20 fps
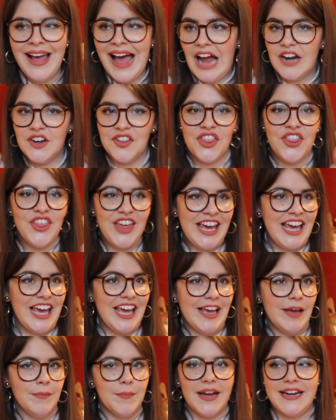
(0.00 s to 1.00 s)
and
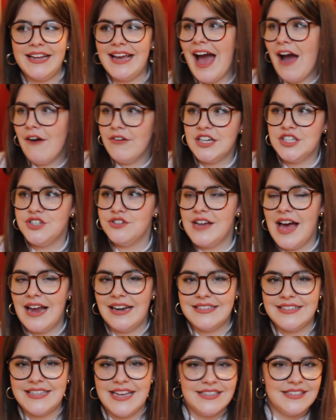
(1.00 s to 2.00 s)
theme and character
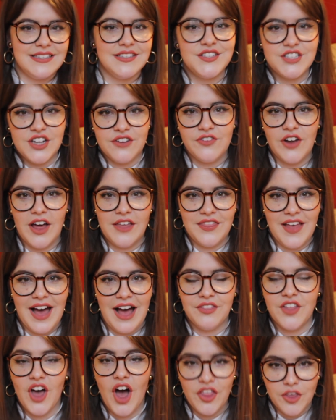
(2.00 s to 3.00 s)
analysis and stuff like
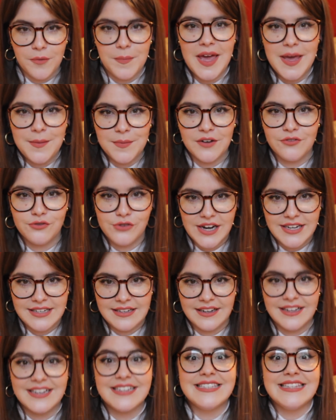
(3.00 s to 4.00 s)
that other people have
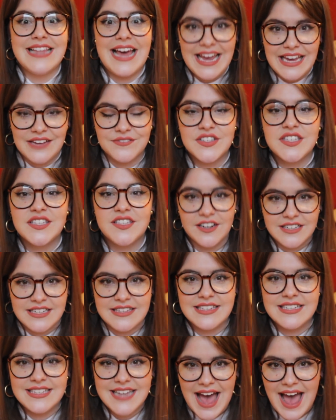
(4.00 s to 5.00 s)
written because they've studied
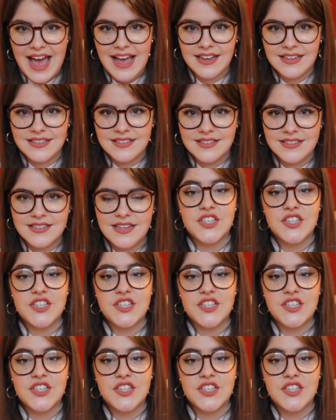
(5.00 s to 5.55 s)
the text.